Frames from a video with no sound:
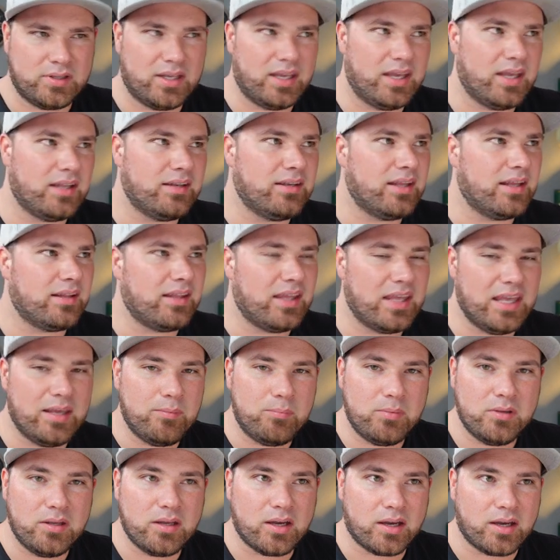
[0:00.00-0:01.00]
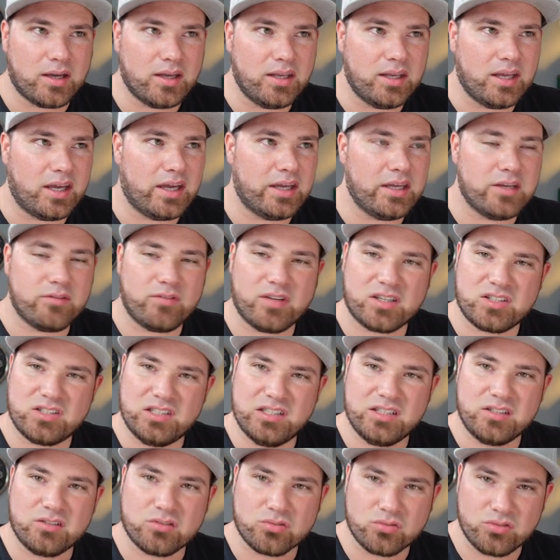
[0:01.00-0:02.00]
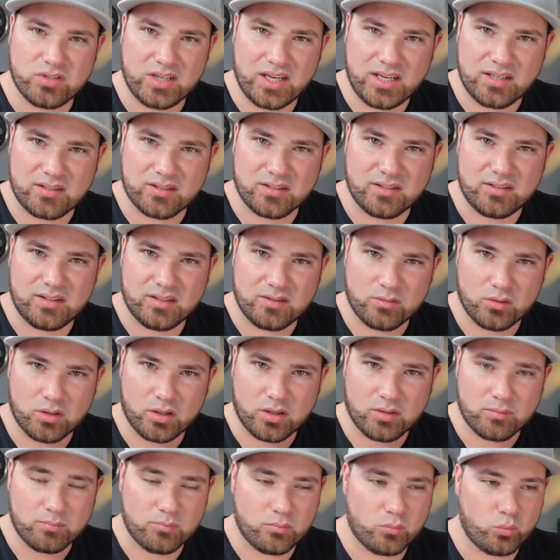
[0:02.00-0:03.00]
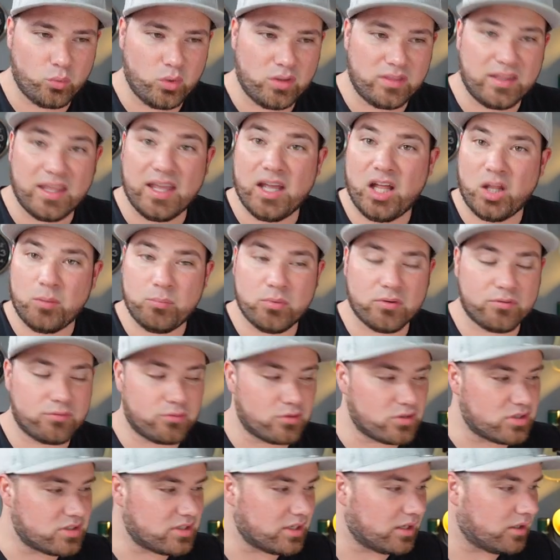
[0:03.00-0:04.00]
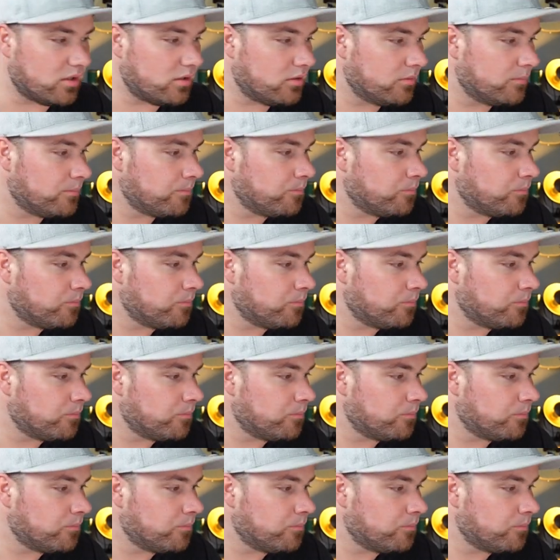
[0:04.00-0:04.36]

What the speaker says: And that API I have actually created with the help of Vercel,